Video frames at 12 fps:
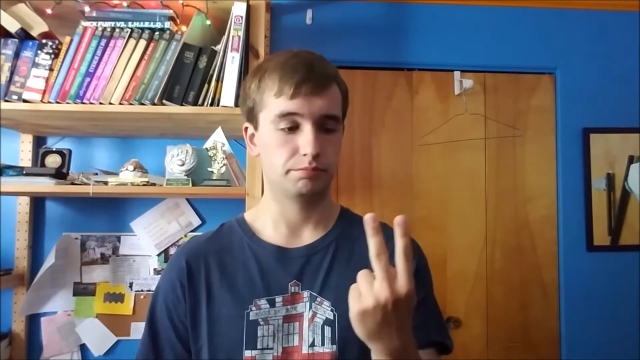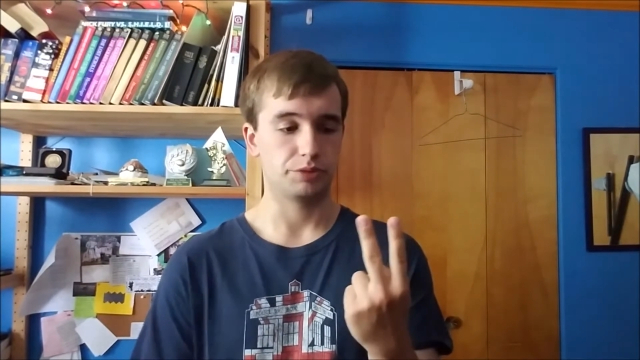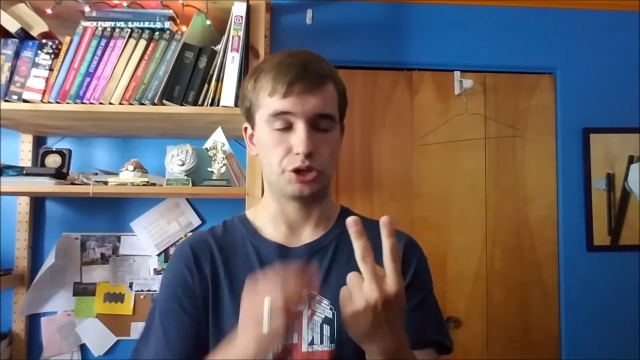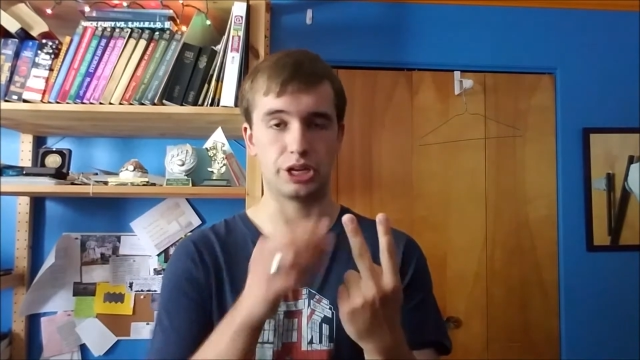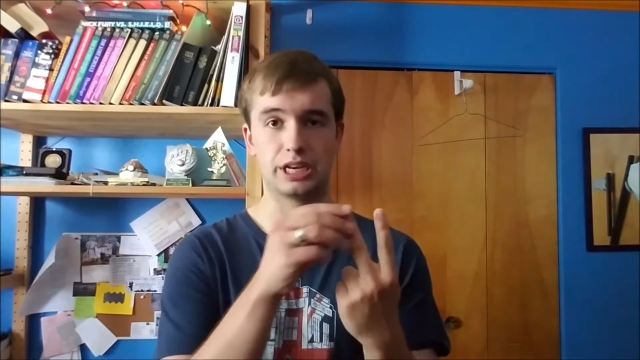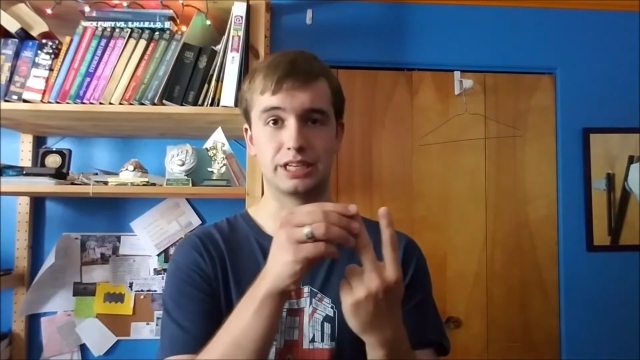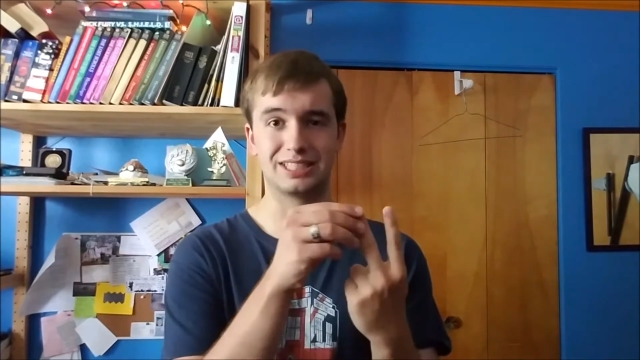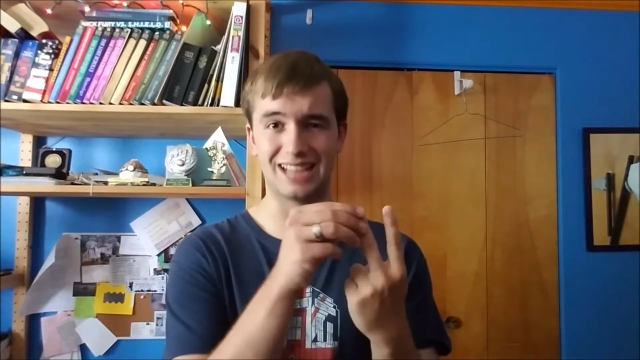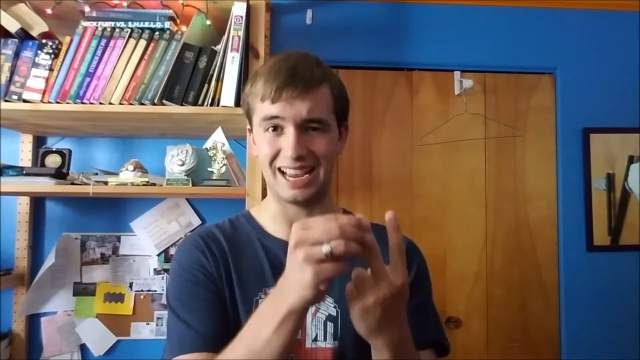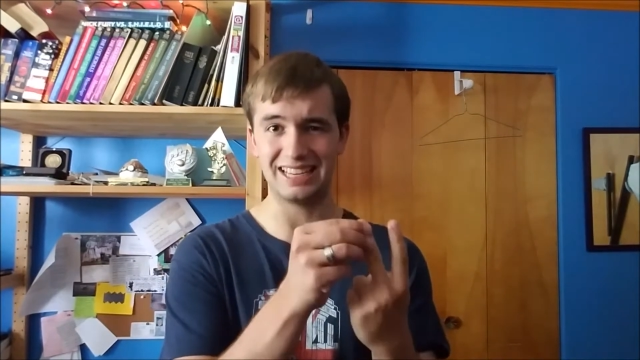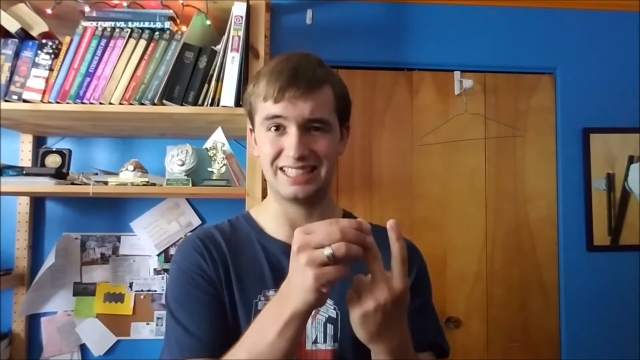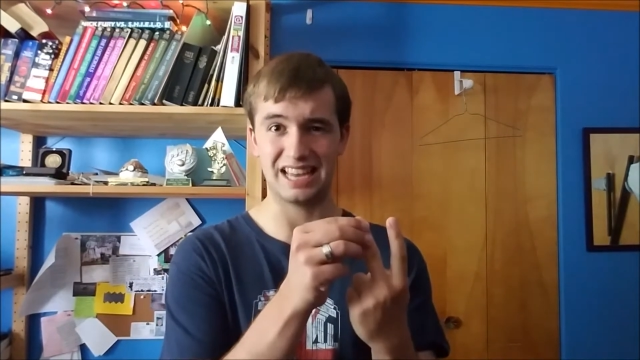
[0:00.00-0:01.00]
You need
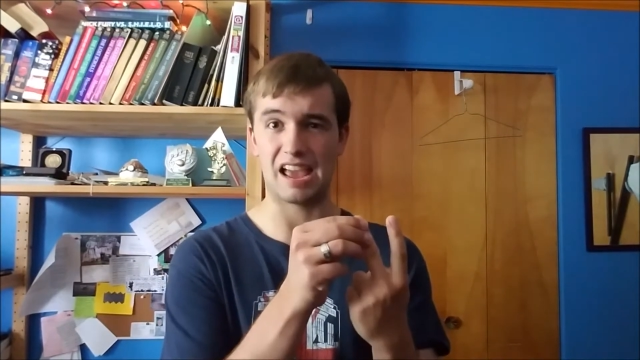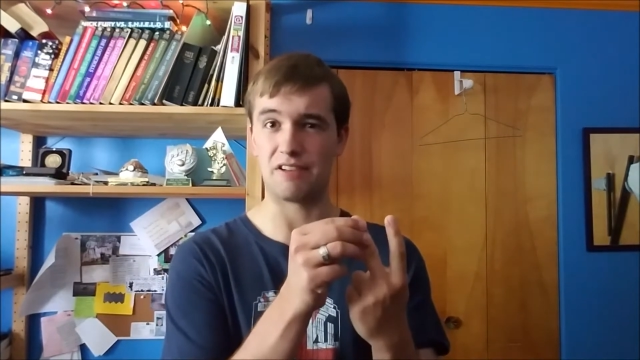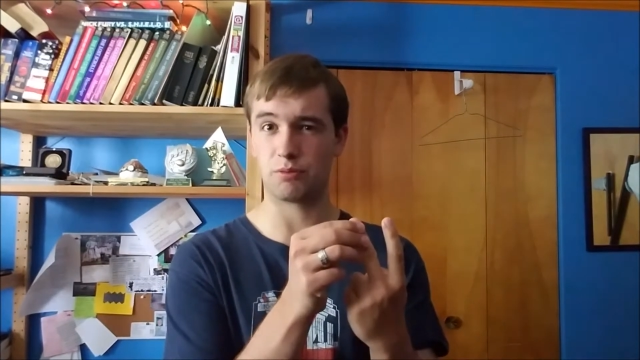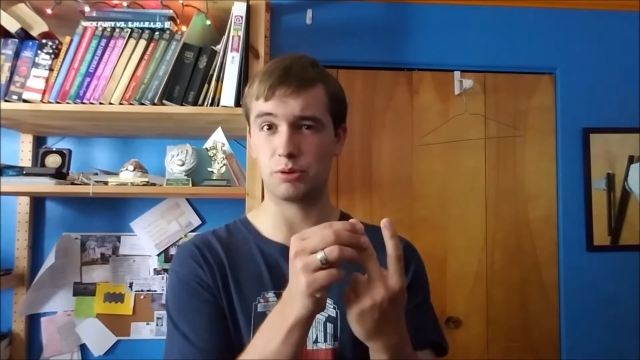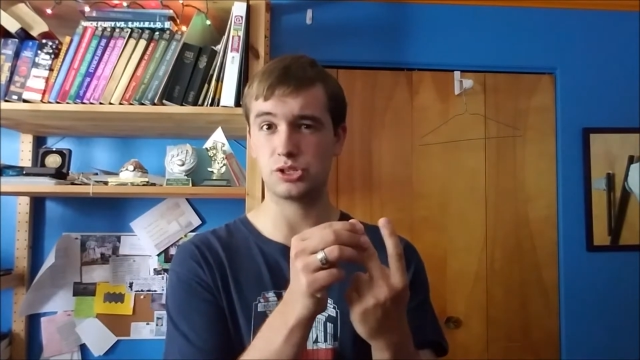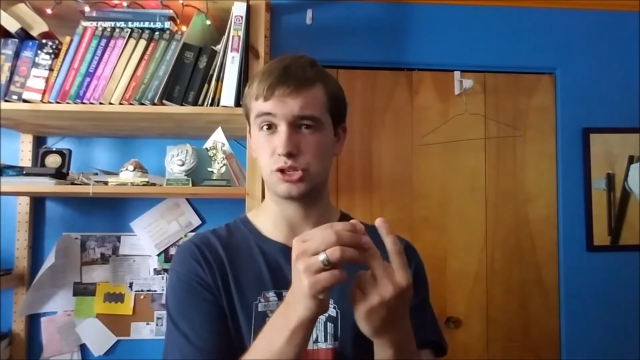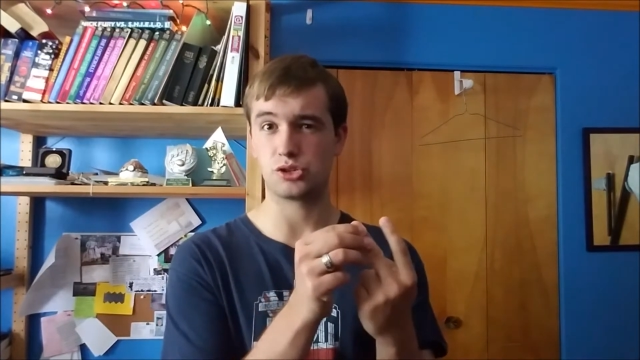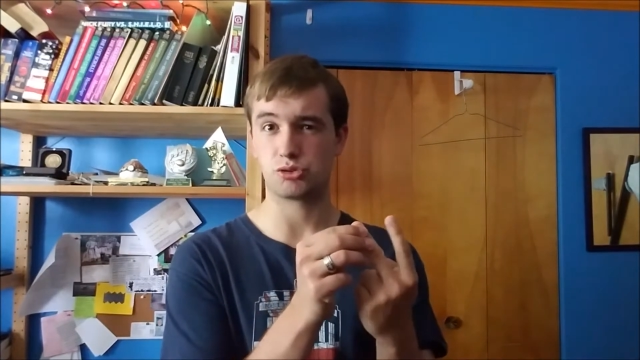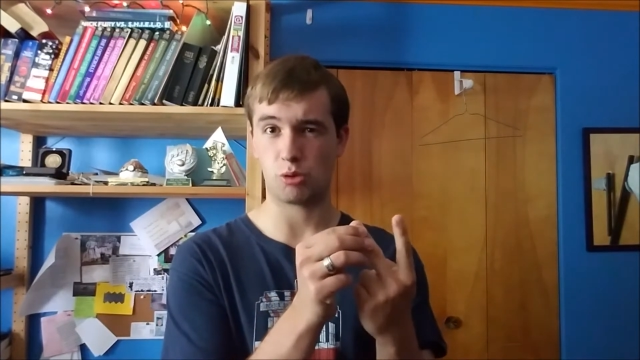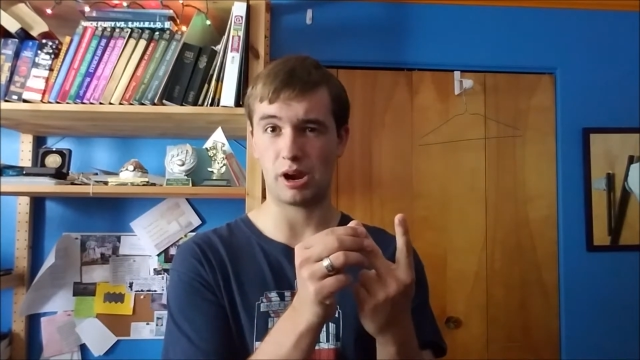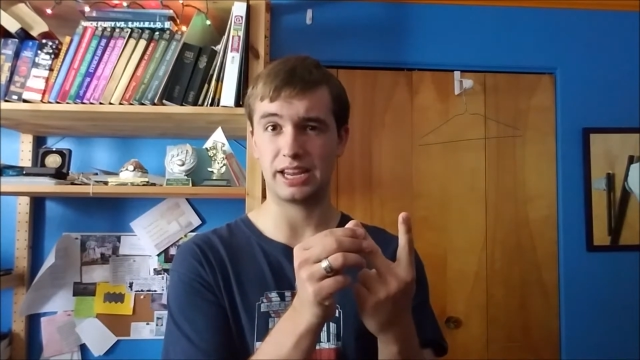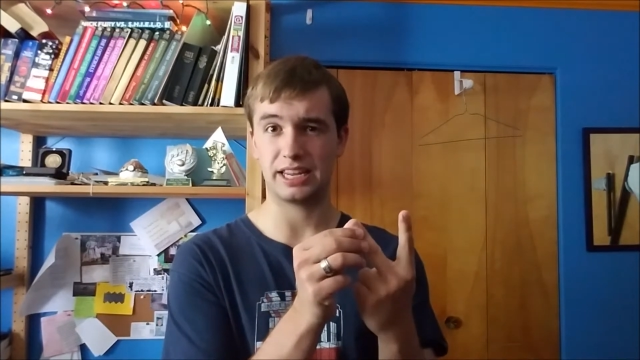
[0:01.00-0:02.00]
dice. Everyone should
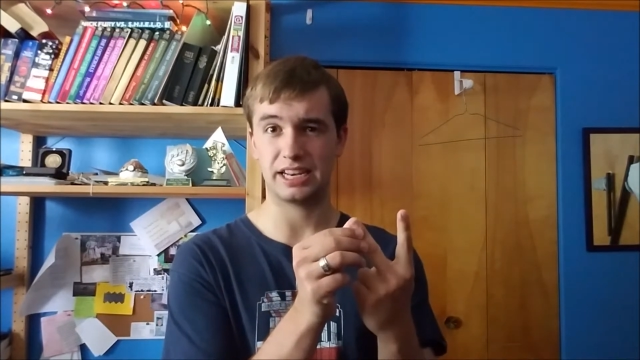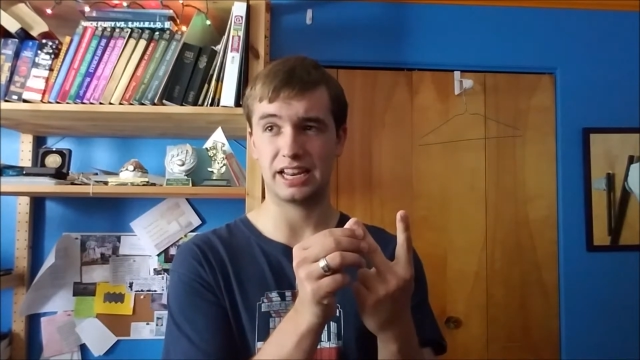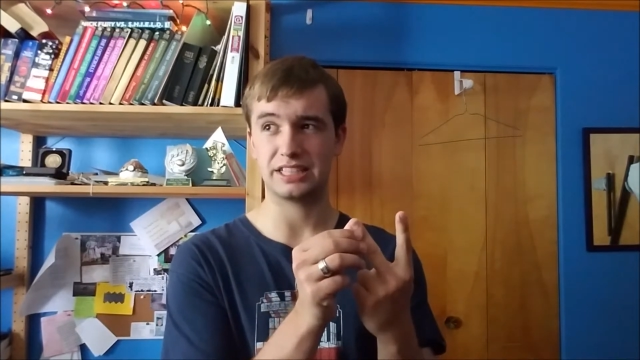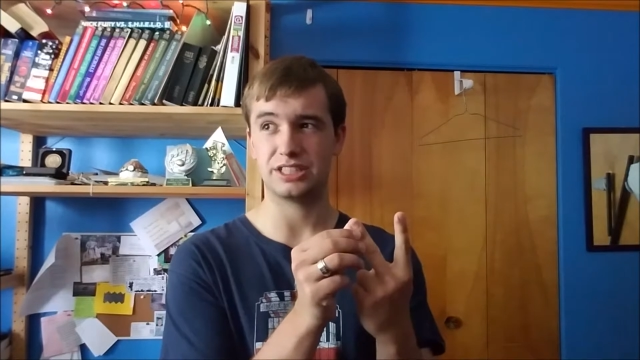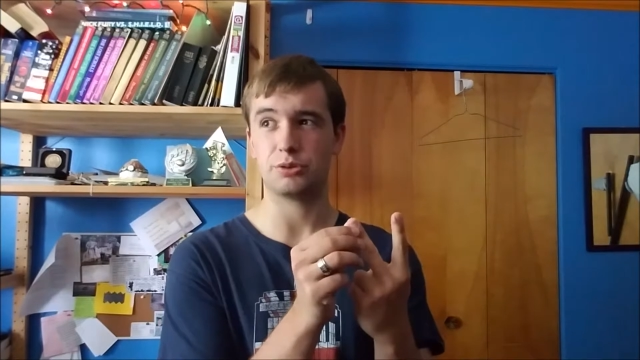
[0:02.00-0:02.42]
try and get dice.